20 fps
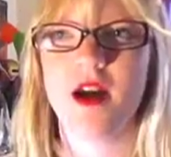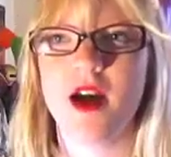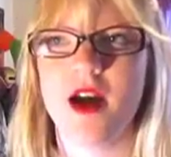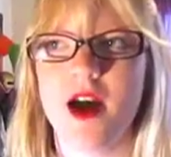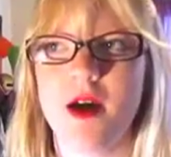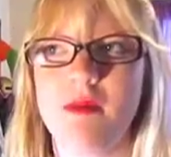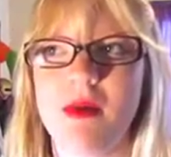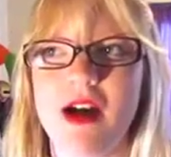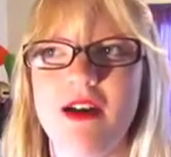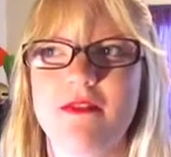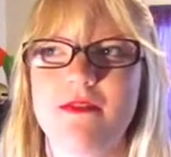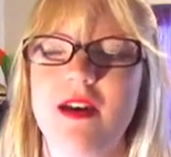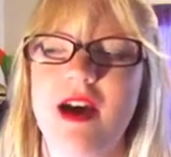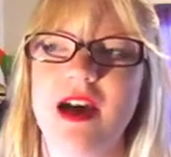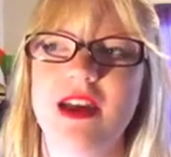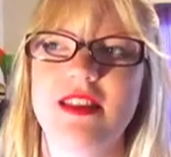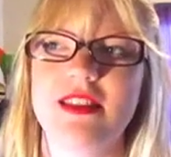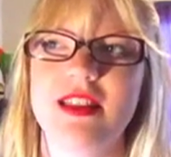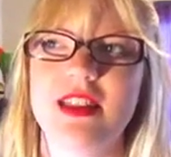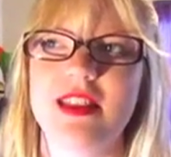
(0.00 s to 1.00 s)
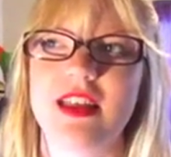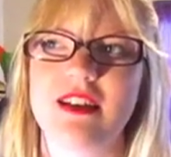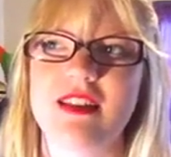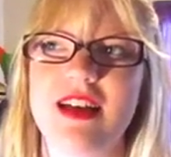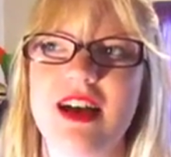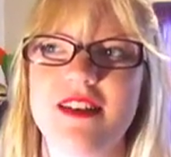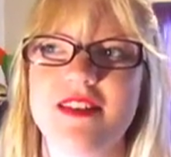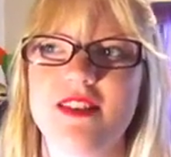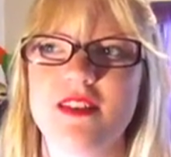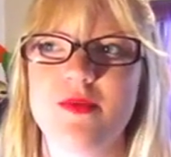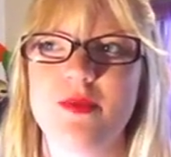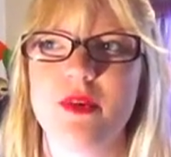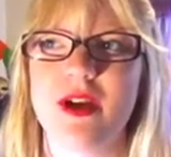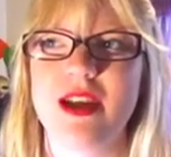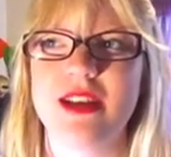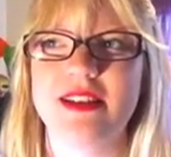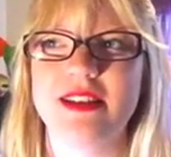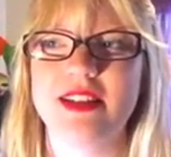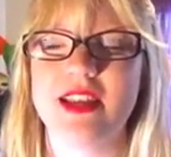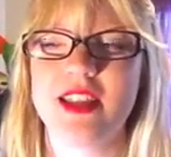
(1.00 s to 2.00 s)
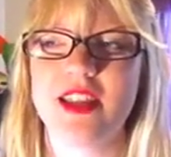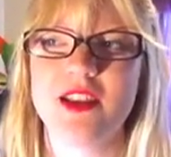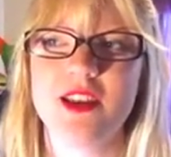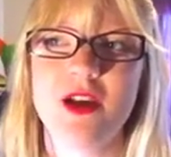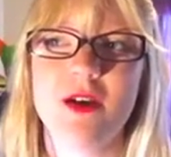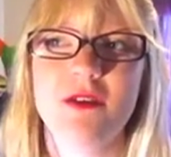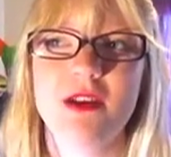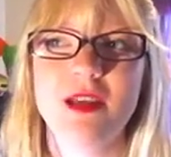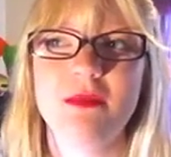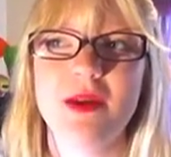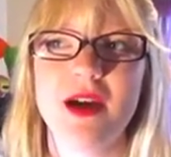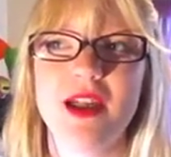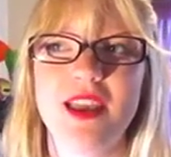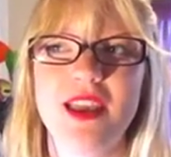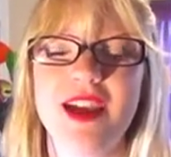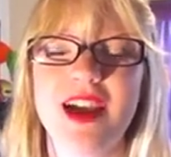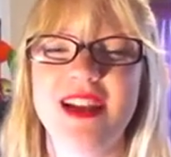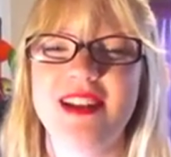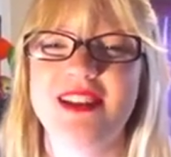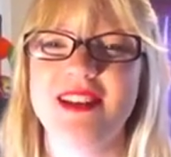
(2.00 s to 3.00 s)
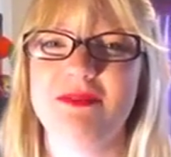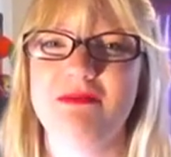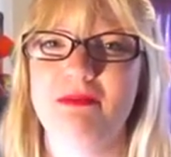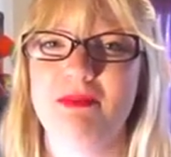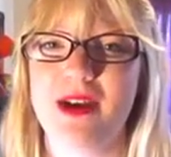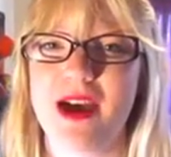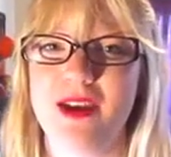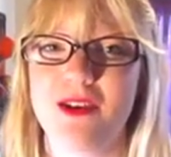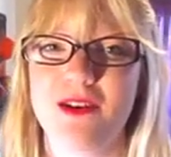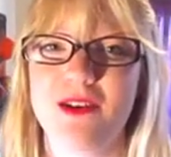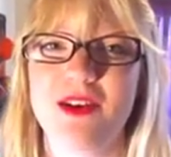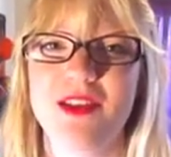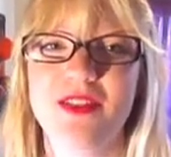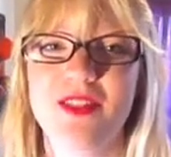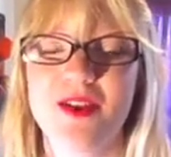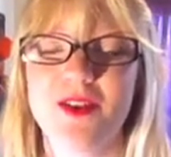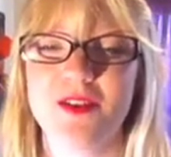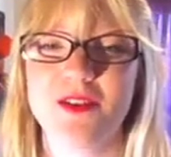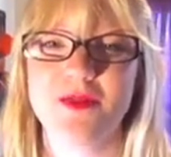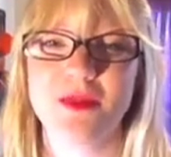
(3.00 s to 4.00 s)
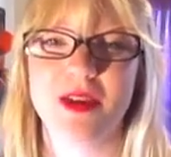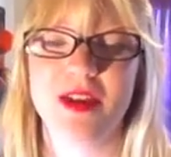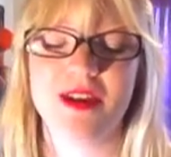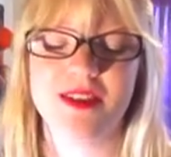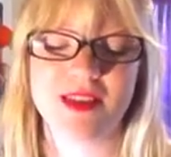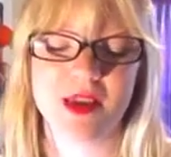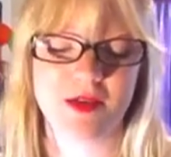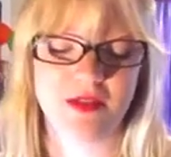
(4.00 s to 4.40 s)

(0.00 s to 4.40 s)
I find that the classes where I didn't know anybody, I did better in those because I